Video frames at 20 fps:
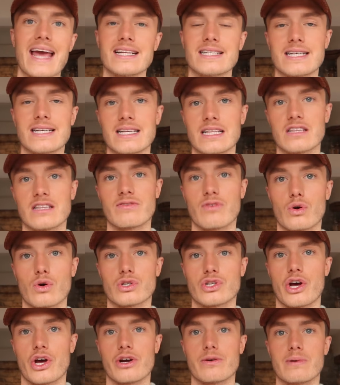eighteenth of
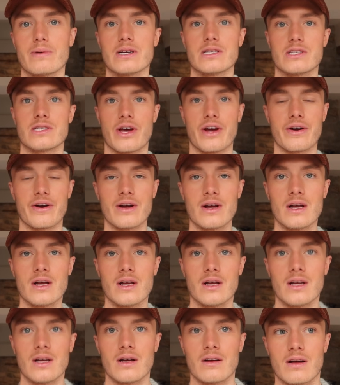October, so
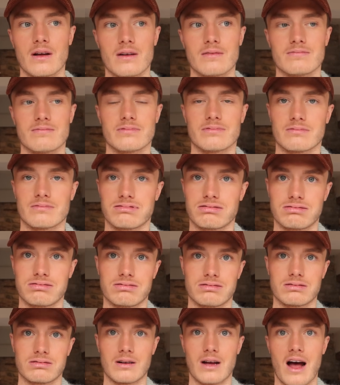
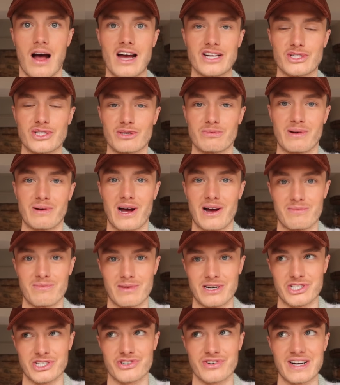I do put up
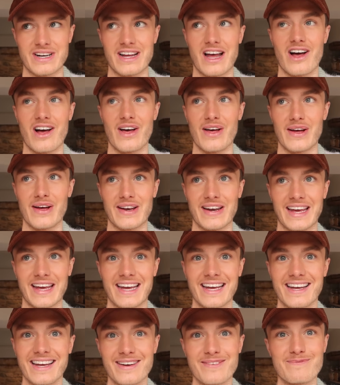my tree
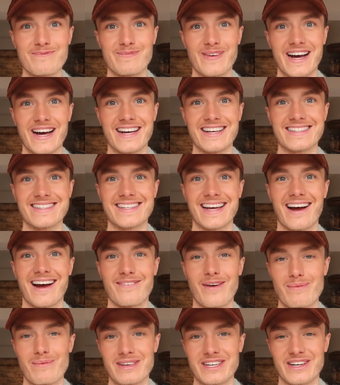early, but I
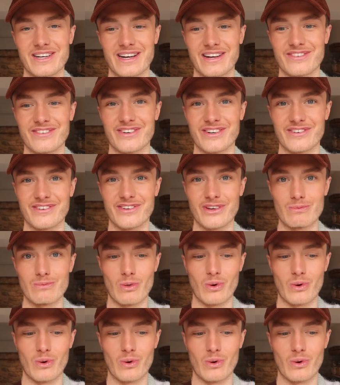won't be doing it for a few